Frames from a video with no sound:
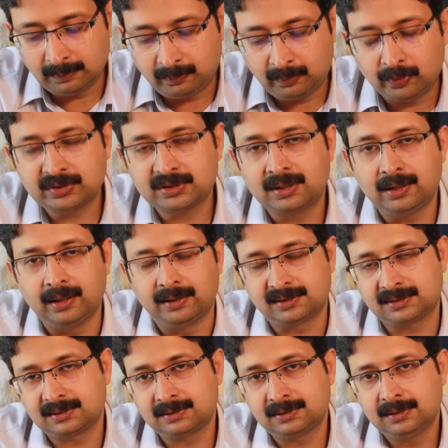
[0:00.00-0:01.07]

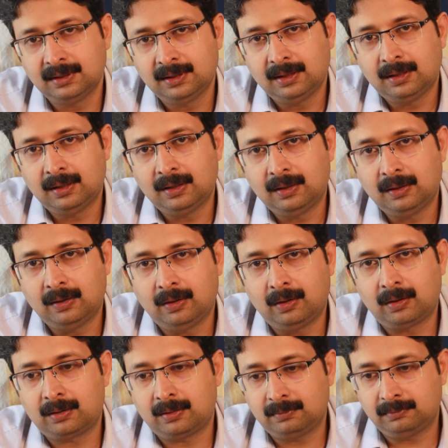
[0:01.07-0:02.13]
postulates
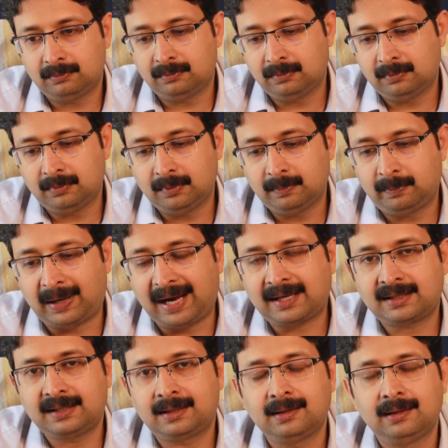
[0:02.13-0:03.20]
or
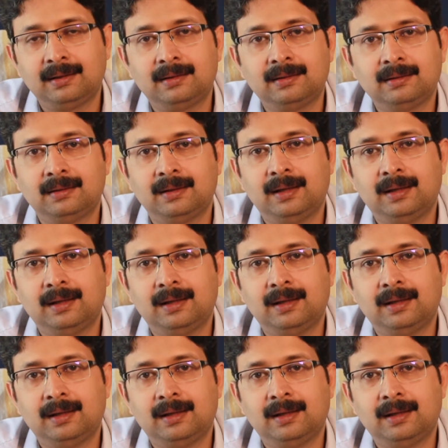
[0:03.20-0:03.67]
practical